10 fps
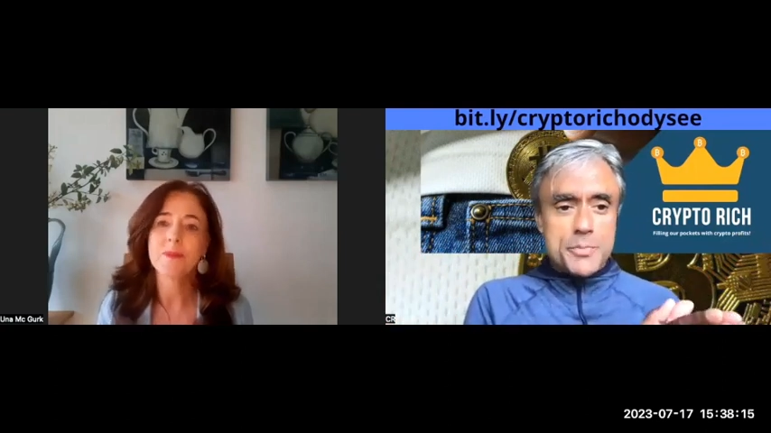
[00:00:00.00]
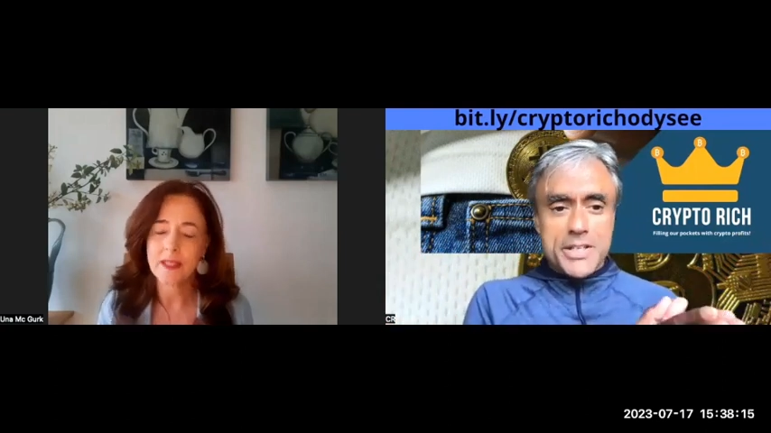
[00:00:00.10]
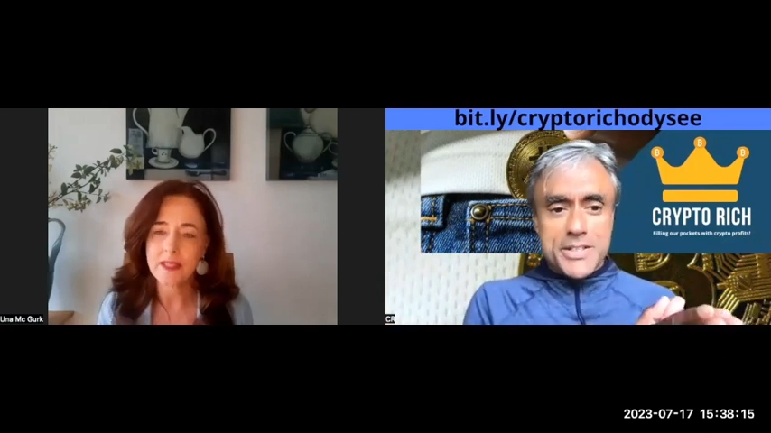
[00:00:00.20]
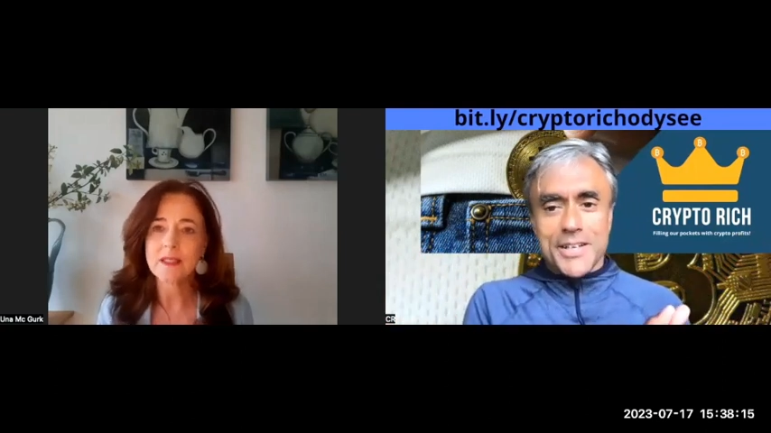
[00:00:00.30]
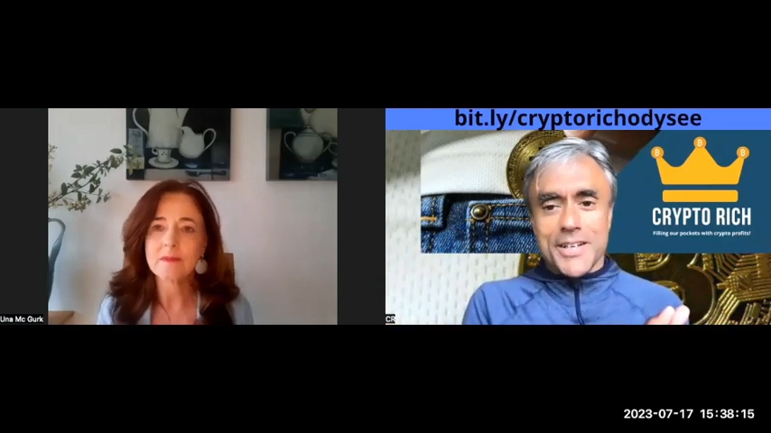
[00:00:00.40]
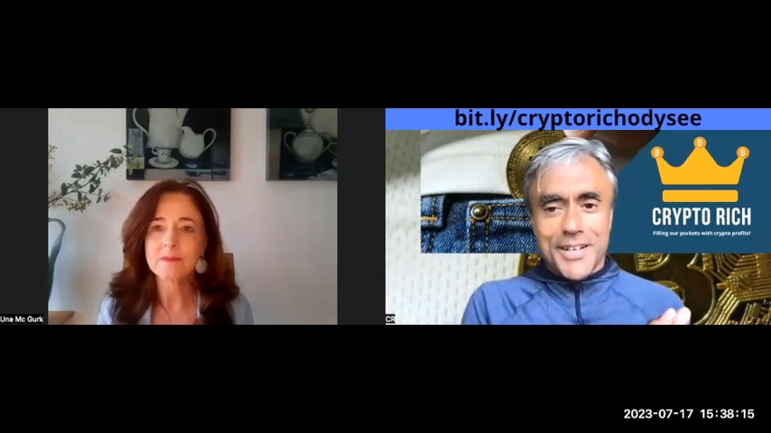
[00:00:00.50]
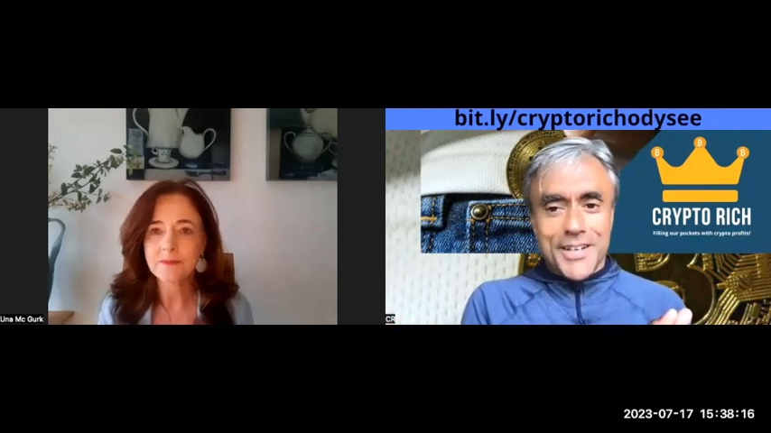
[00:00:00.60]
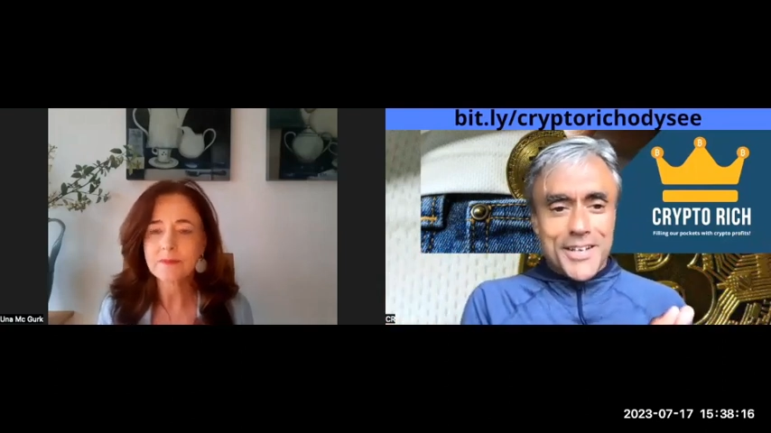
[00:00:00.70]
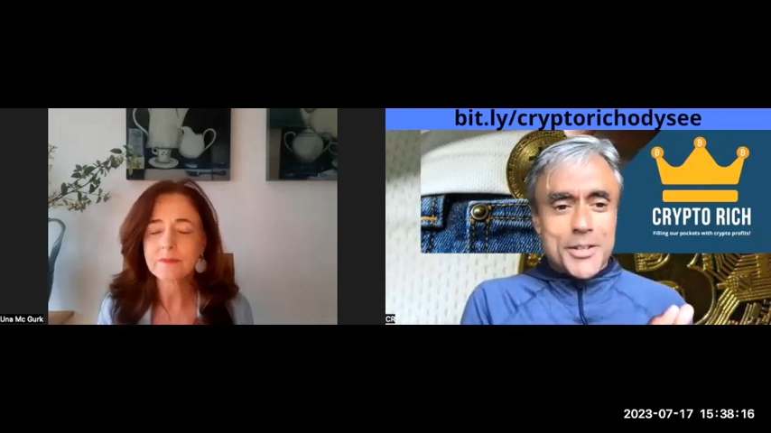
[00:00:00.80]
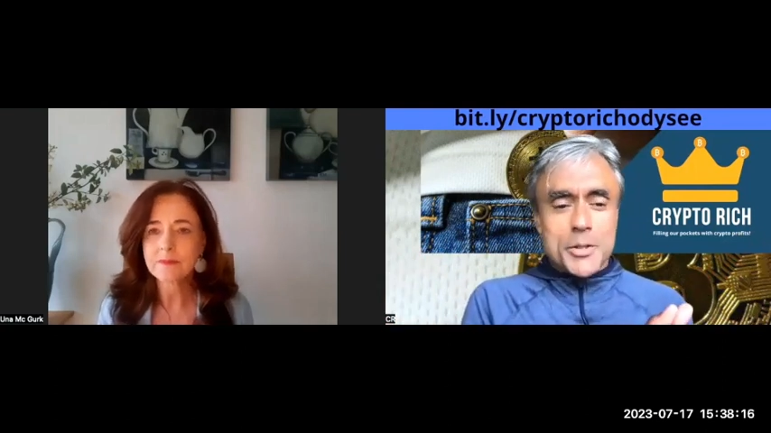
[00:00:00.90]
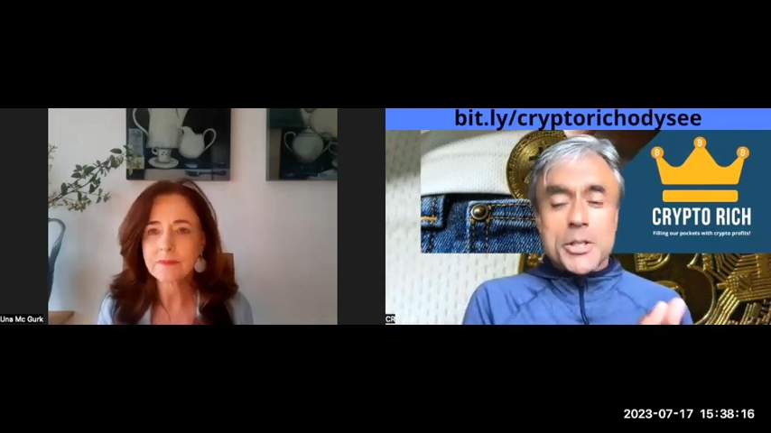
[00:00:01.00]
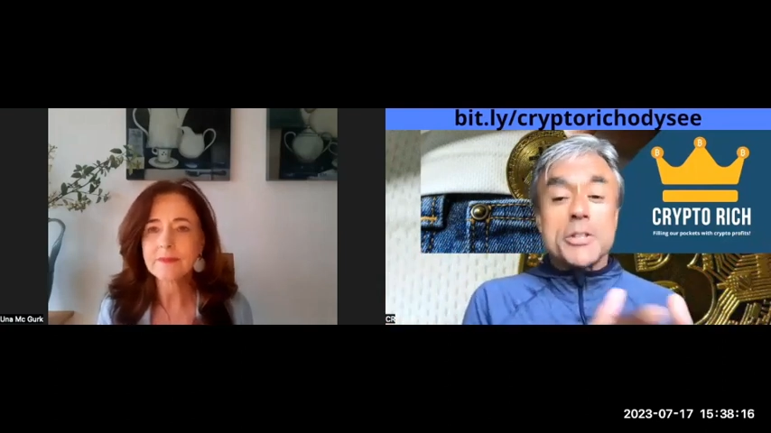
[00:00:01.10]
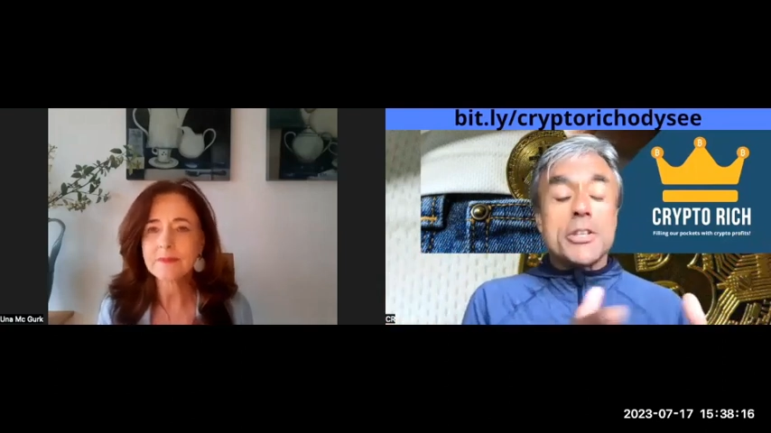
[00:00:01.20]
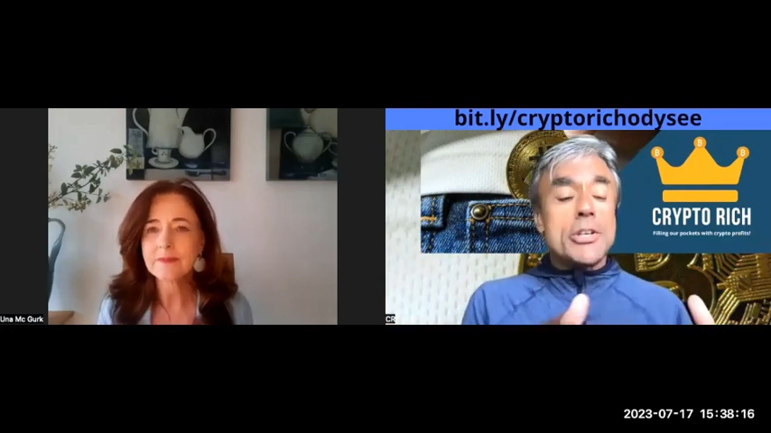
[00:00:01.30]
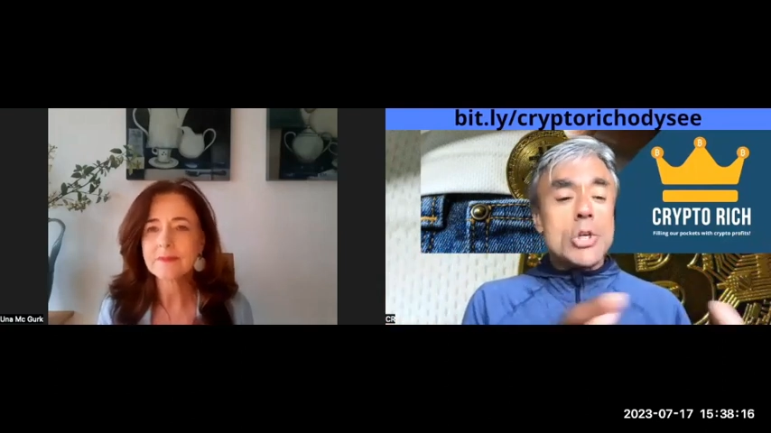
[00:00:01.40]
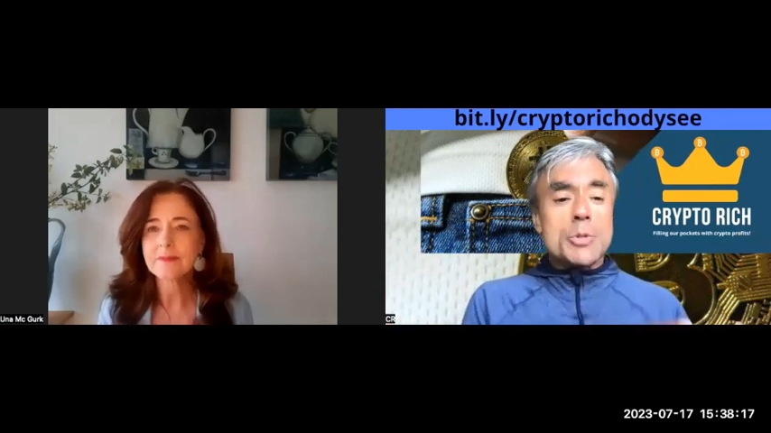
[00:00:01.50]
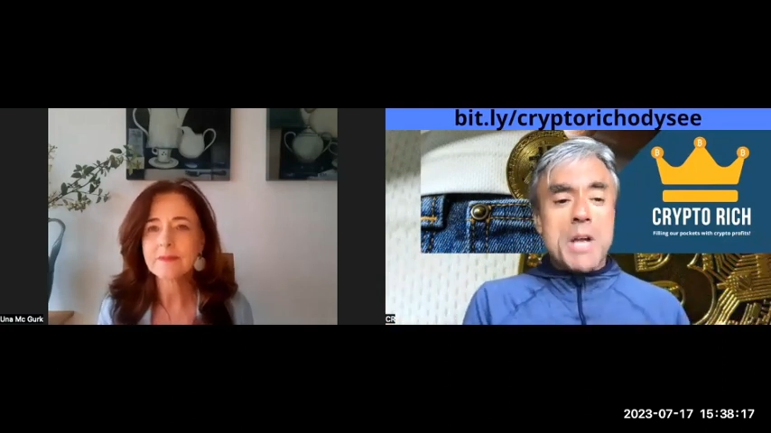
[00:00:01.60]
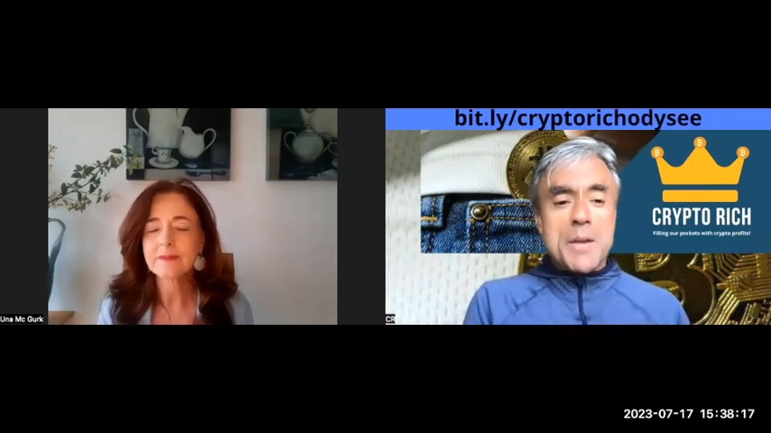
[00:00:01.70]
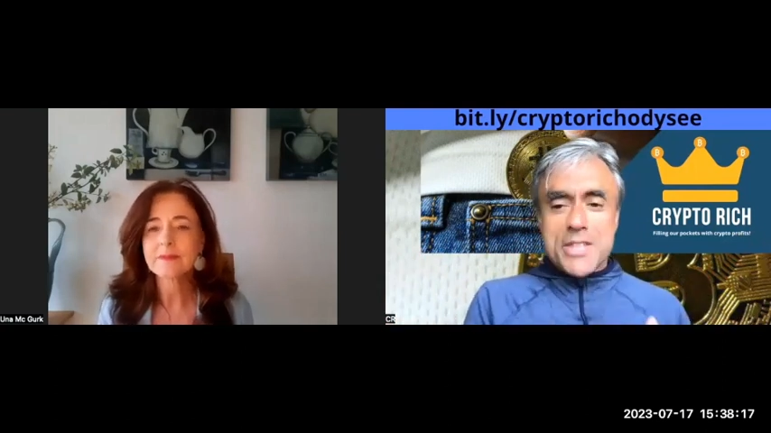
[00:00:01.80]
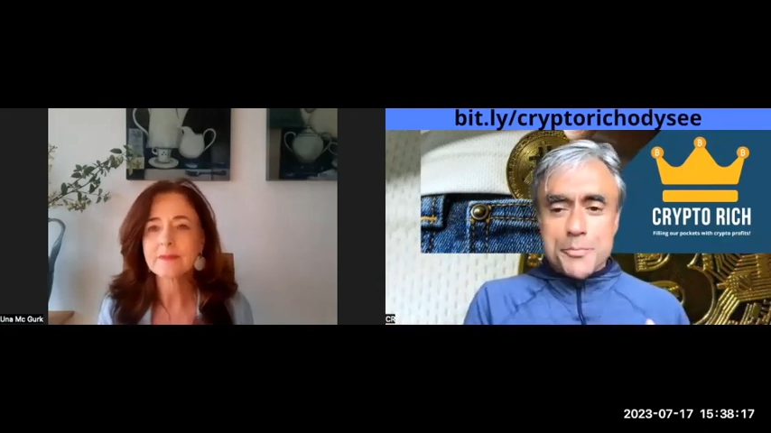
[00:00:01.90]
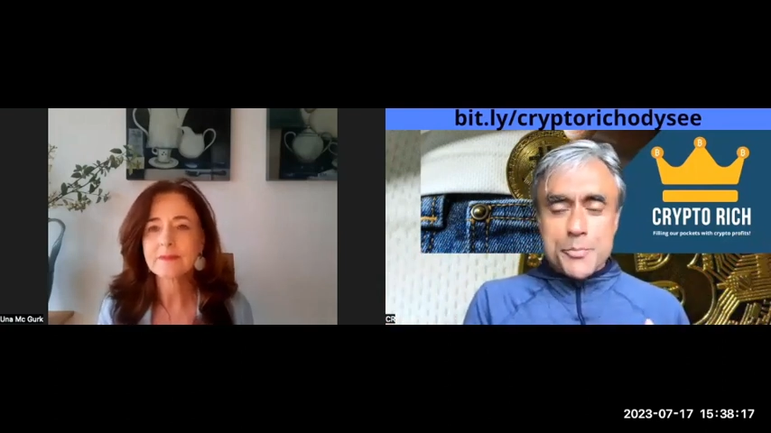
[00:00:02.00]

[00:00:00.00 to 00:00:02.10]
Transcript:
Speaker 1: media, the, the, the newspaper that